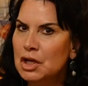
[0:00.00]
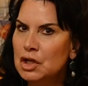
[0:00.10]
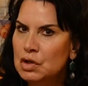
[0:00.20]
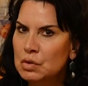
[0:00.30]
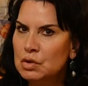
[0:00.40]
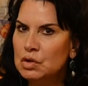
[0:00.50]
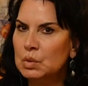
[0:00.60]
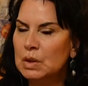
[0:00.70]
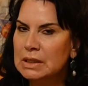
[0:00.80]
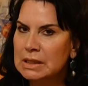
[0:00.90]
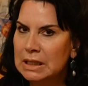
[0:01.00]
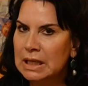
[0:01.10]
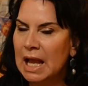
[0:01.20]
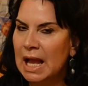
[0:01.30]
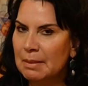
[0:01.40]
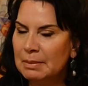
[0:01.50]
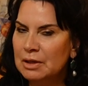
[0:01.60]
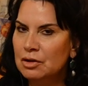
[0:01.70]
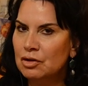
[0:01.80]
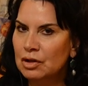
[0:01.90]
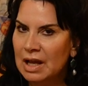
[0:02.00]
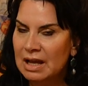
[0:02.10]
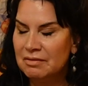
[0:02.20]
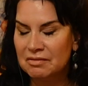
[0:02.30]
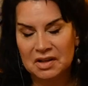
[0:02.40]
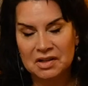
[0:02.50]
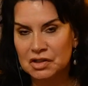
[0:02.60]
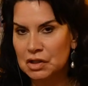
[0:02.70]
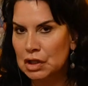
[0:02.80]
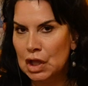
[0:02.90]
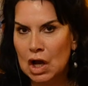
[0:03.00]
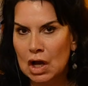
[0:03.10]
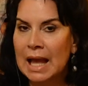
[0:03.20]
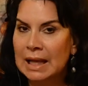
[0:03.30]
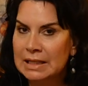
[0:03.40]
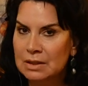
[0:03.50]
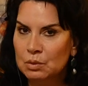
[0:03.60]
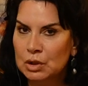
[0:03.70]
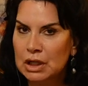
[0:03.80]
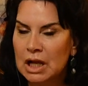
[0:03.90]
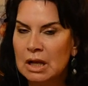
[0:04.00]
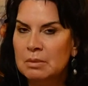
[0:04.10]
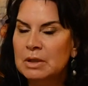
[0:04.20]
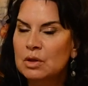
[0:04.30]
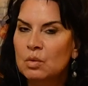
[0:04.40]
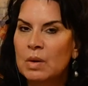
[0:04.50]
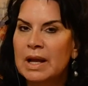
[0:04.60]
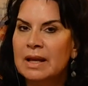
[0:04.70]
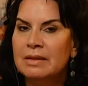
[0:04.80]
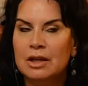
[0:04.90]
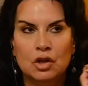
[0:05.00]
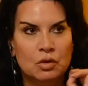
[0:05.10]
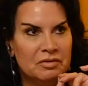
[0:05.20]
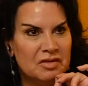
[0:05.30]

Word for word: unusual is going to happen in your life. It's the law. And it will come in a way that you've